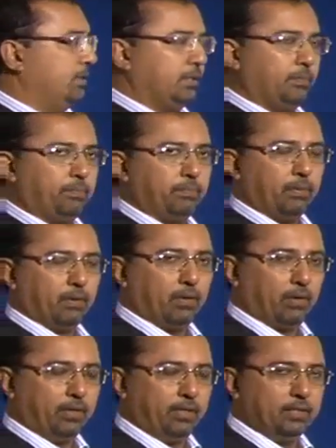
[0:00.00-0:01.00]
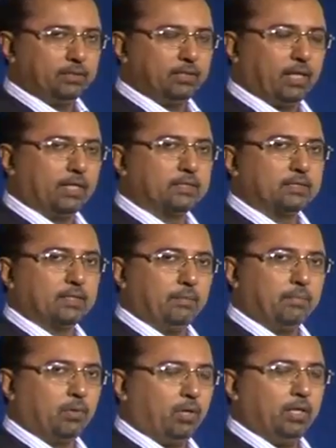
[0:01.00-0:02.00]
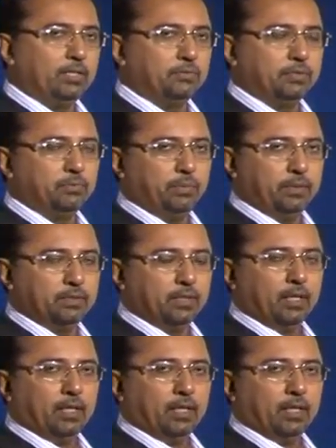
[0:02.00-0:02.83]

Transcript: the audience has some knowledge, which means